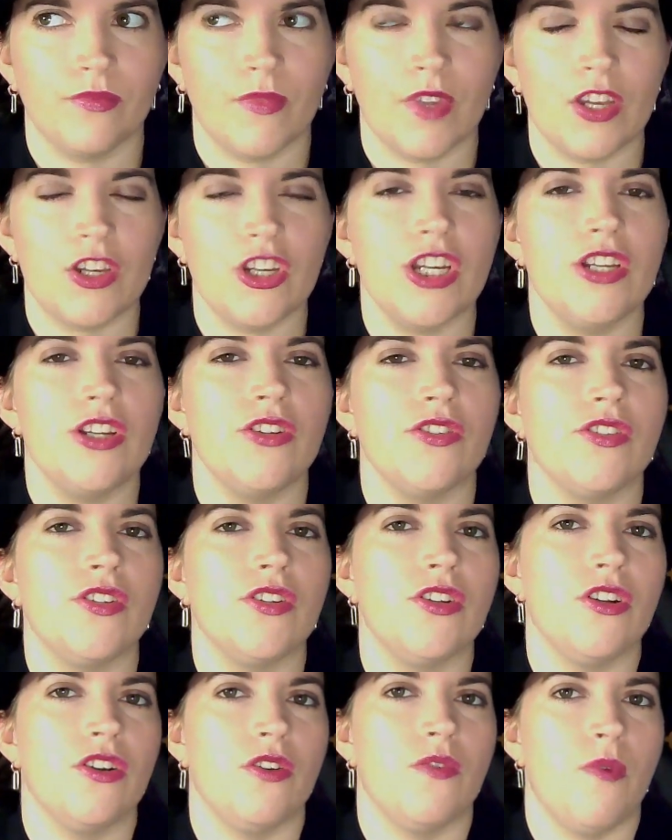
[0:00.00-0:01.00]
she
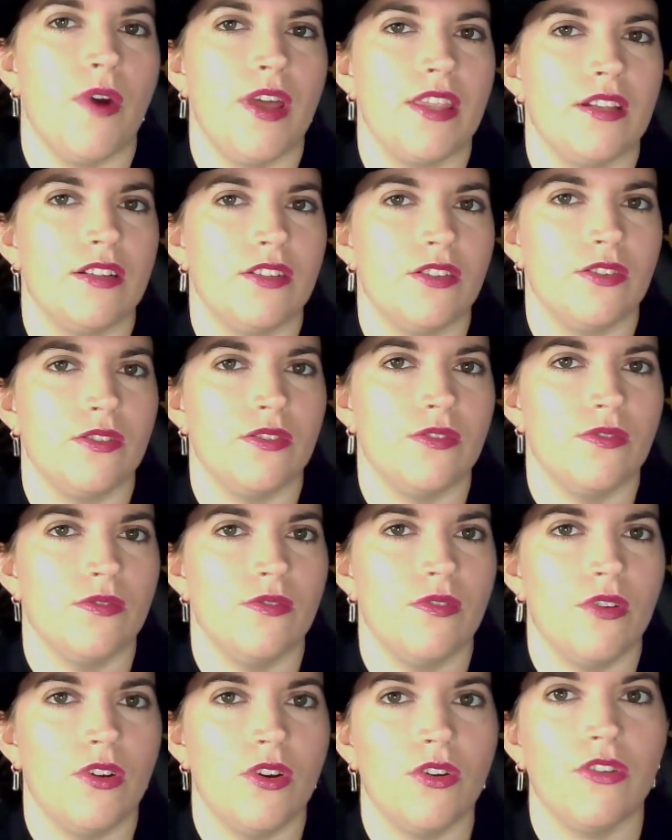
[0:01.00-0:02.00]
doesn't know whether
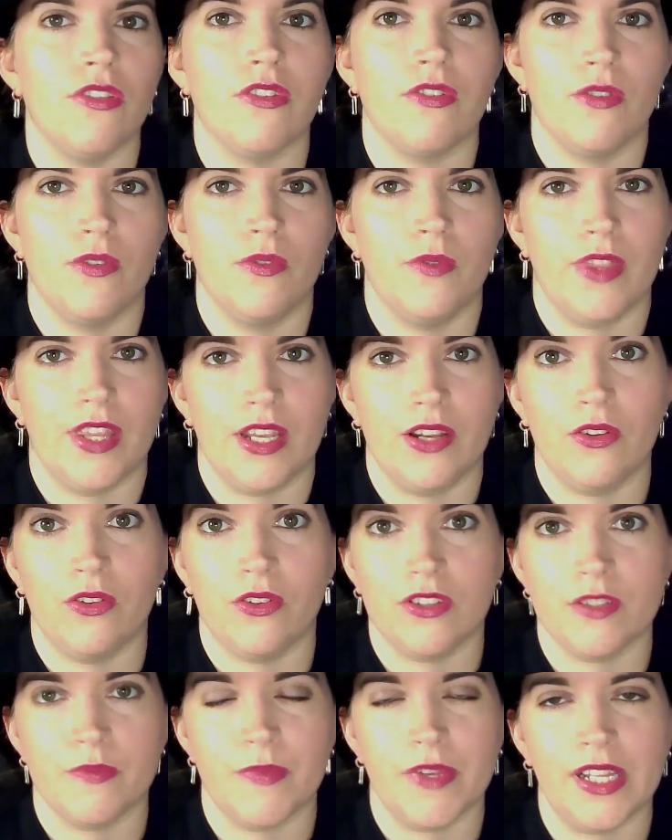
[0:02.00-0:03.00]
to go through with it
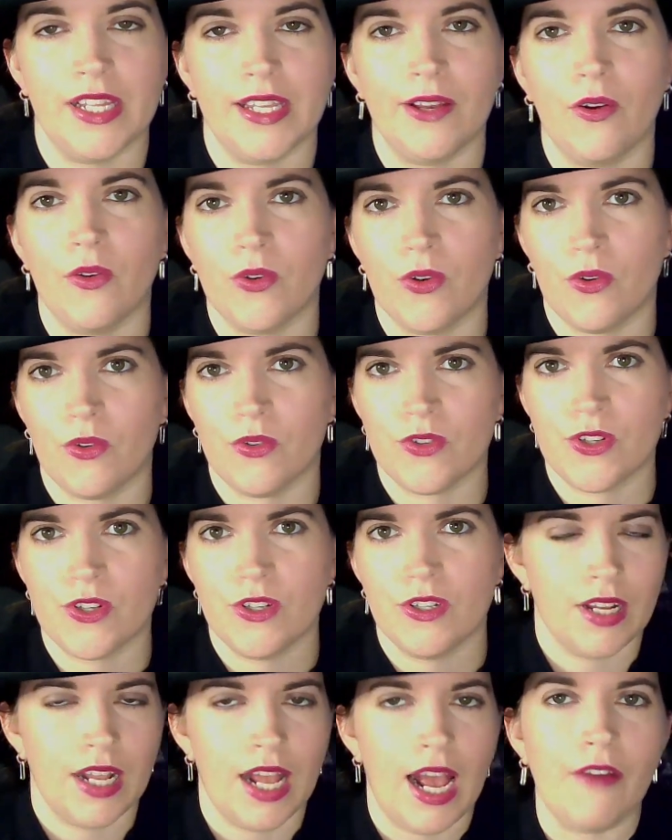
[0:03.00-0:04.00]
ultimately or not.
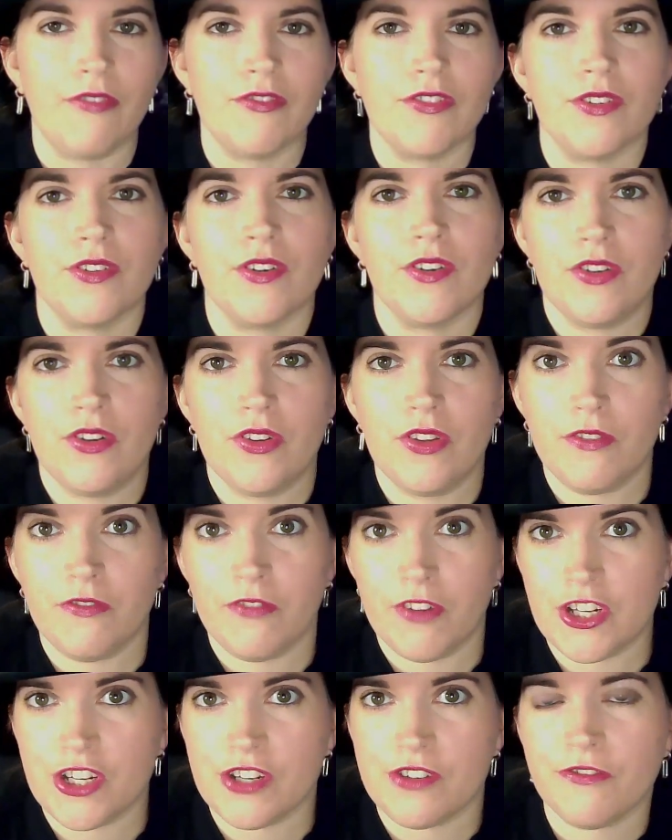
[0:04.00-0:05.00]
After another
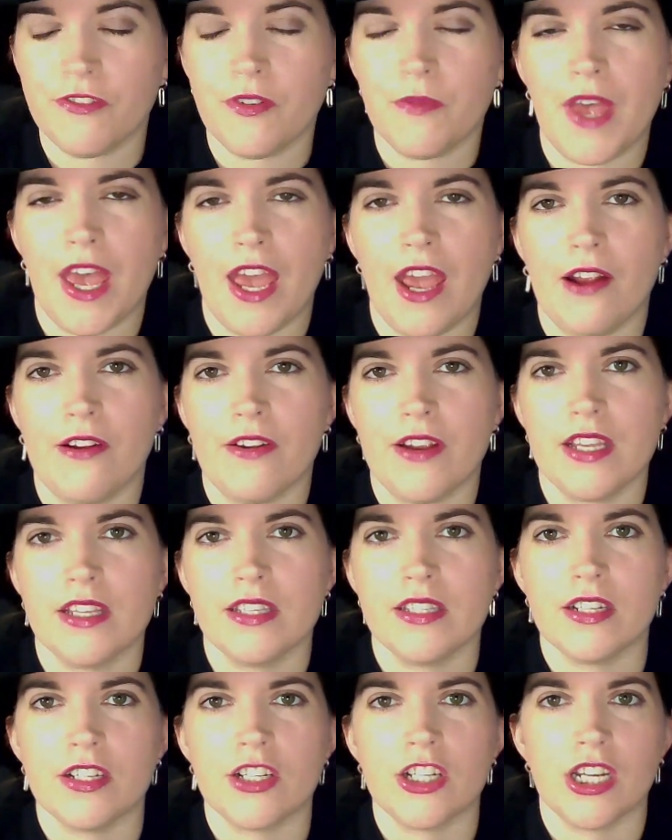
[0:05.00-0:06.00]
vision from
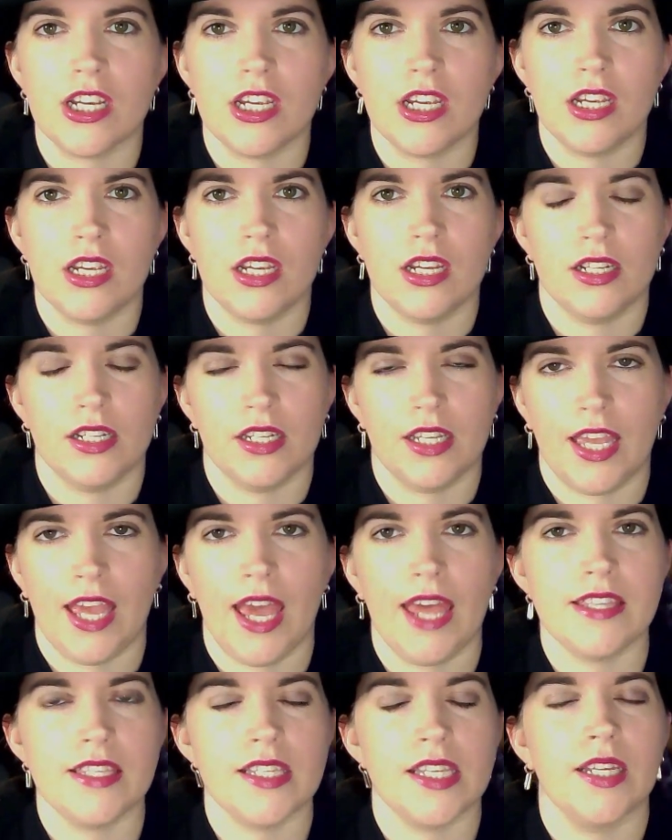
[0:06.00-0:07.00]
Ares, she
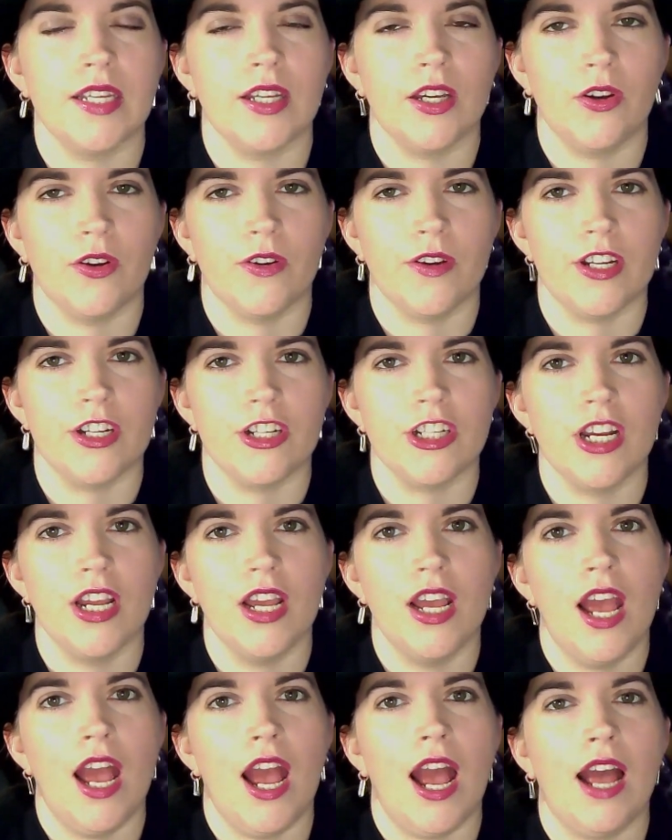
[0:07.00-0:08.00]
gets her courage
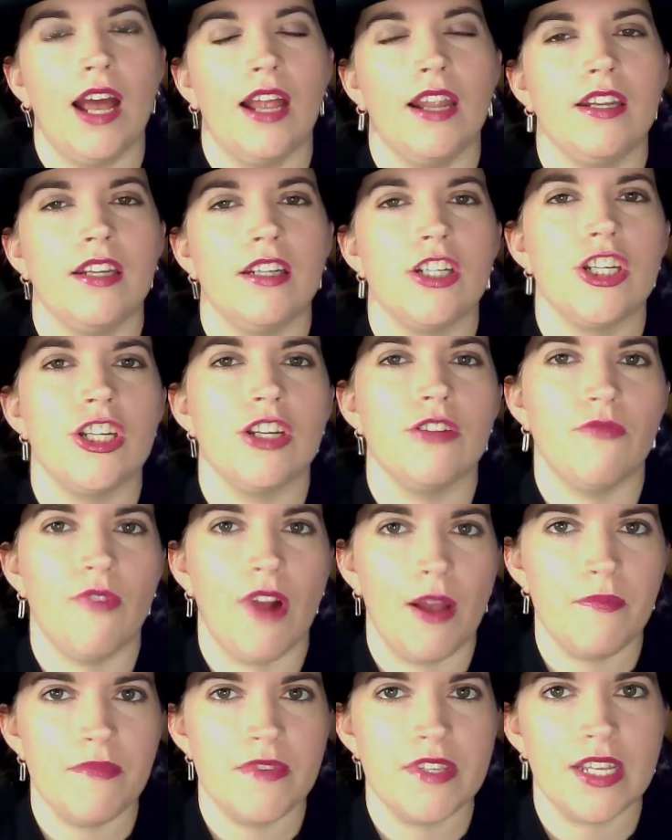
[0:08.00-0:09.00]
and she
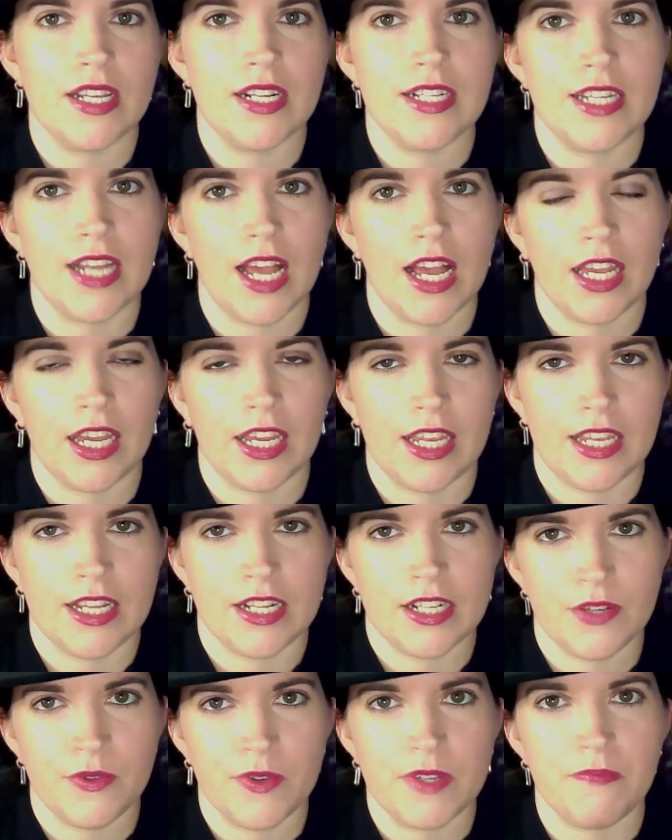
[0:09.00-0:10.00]
rams a dagger
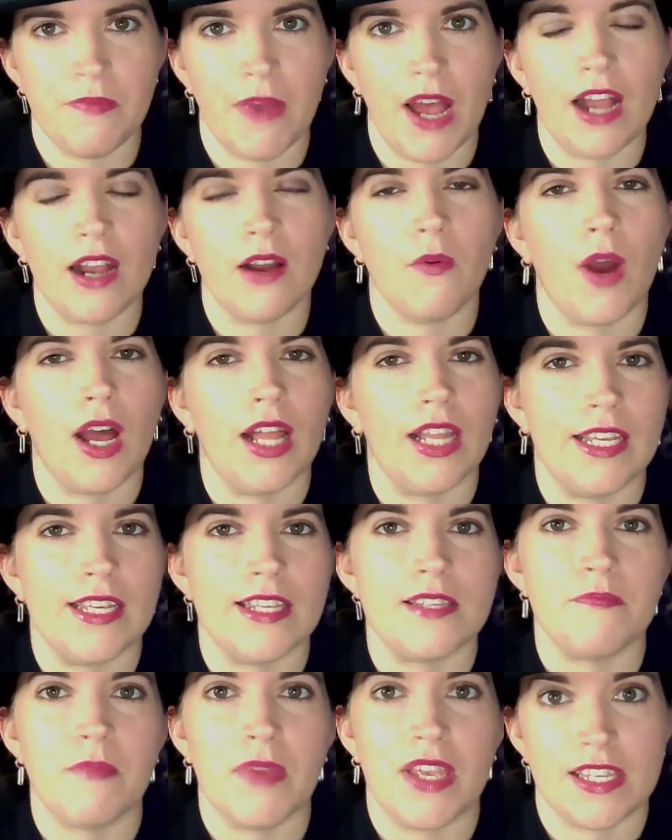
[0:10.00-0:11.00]
into his back while
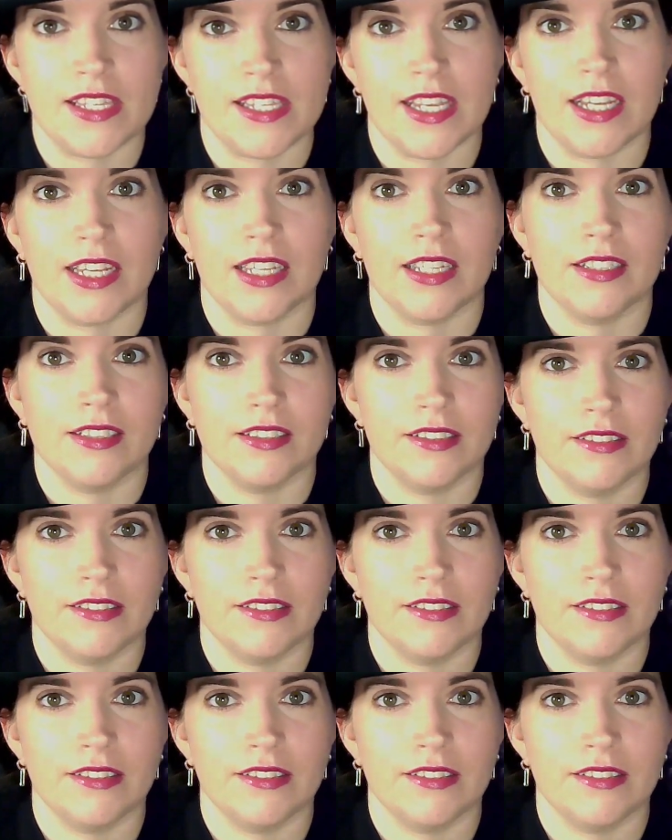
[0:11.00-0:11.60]
he's pissing.